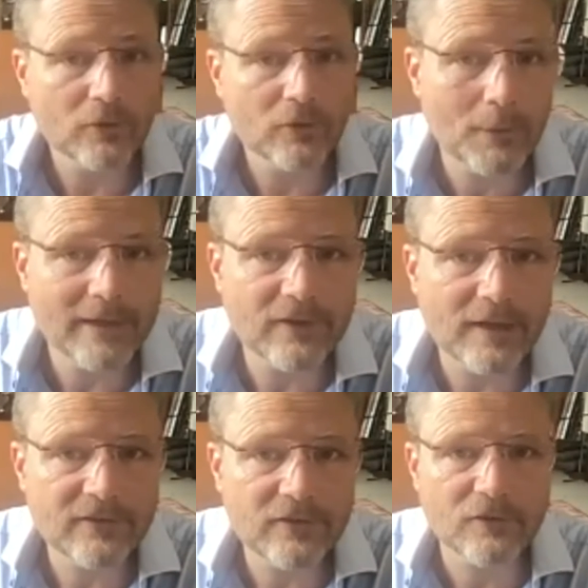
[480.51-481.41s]
well as
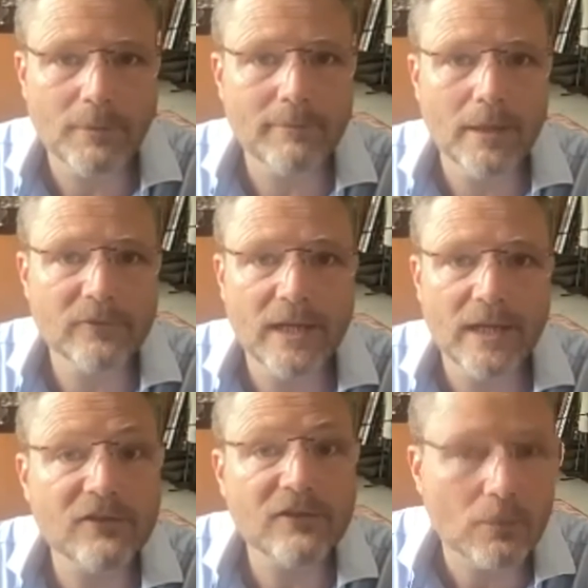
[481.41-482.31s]
letters to my mum saying
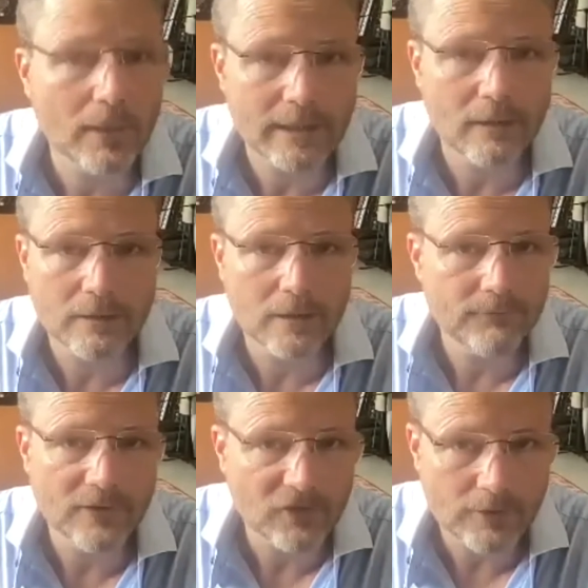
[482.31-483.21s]
he's not working hard enough,
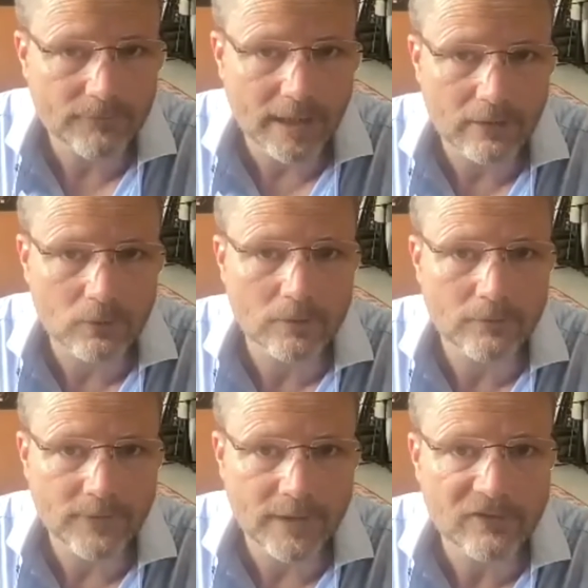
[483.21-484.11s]
he's going to fail all of
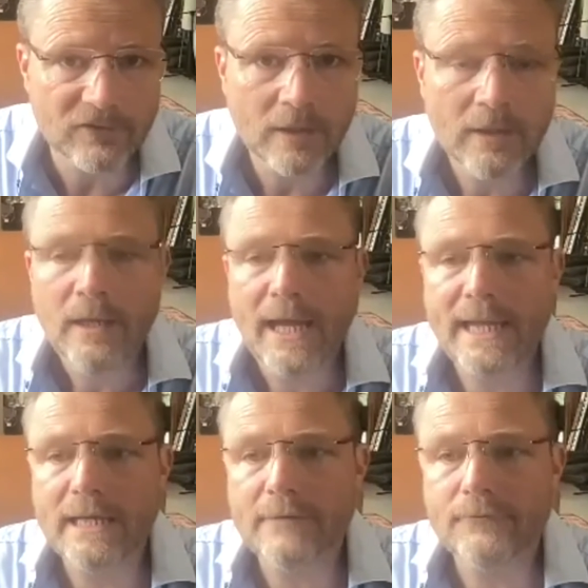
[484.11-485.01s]
his A
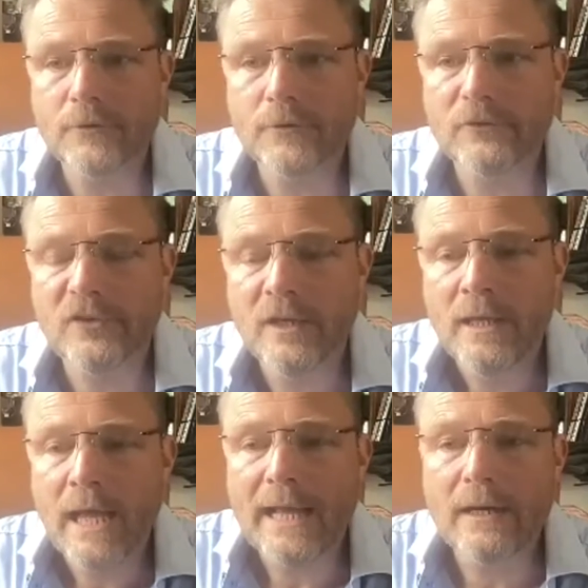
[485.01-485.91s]
levels.
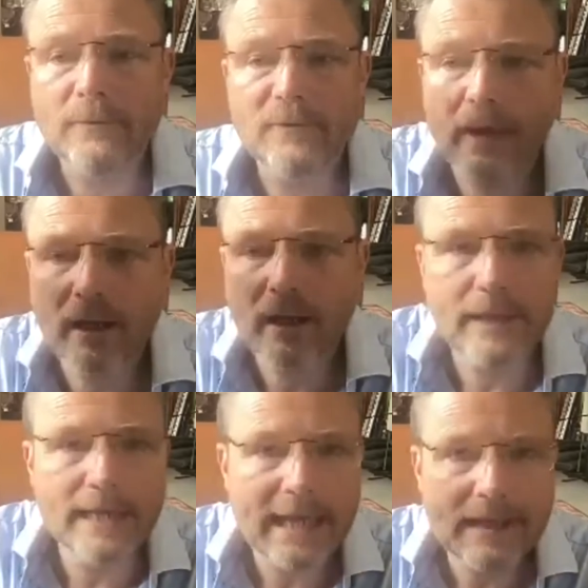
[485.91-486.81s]
And I was like, I then
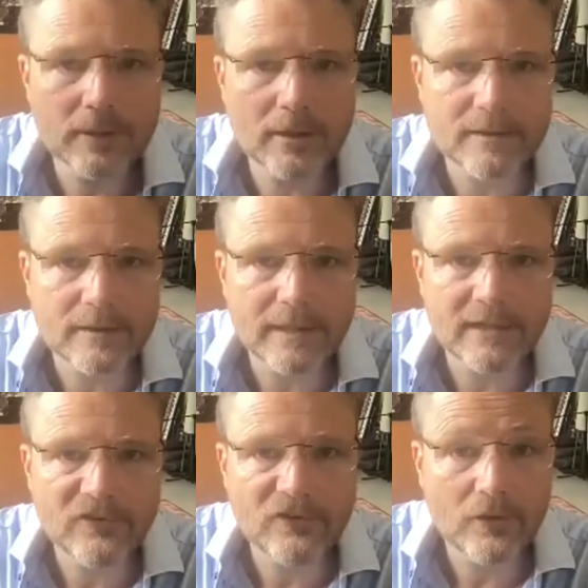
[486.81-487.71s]
laboured under
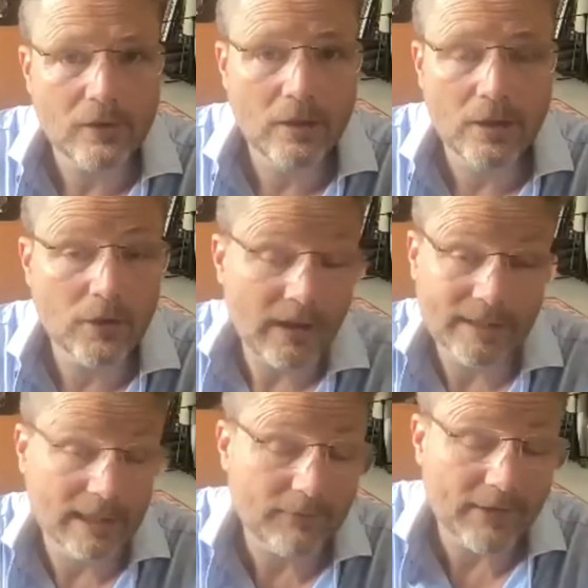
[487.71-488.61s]
this. And
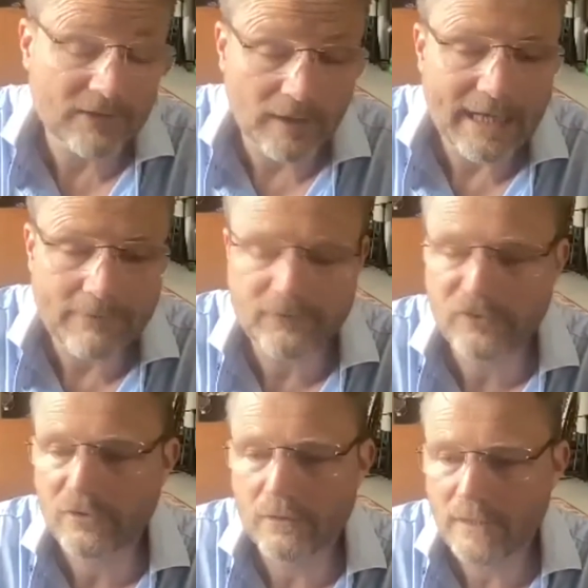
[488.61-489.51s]
in fact, I left
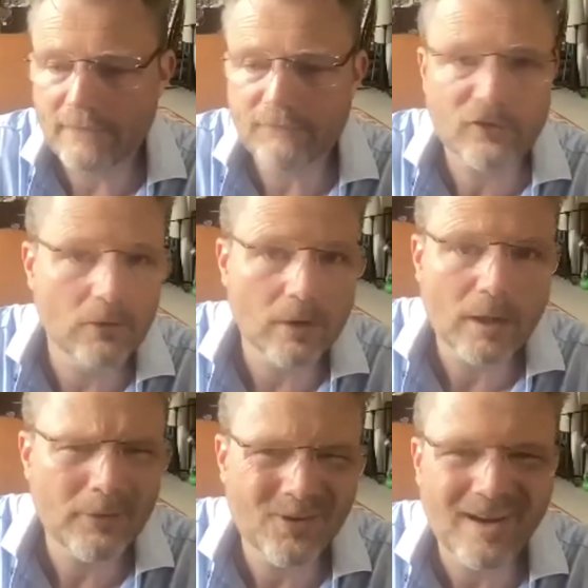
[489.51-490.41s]
left school. I
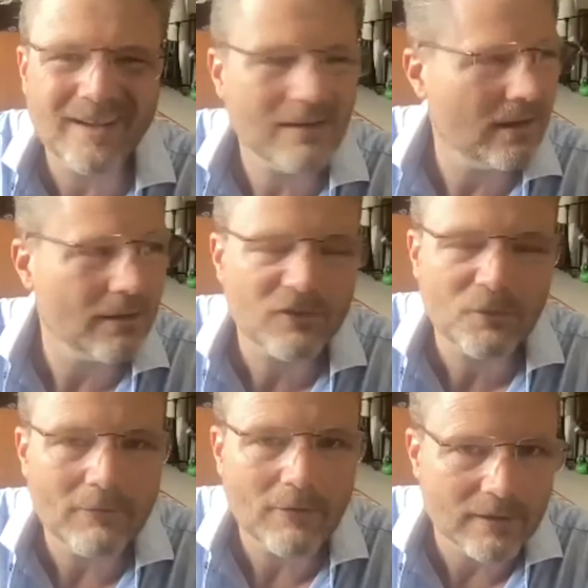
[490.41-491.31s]
thought, I
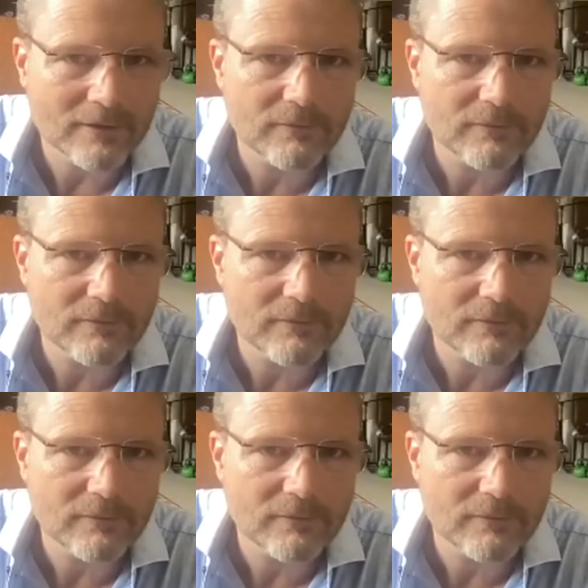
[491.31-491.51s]
swear, I can,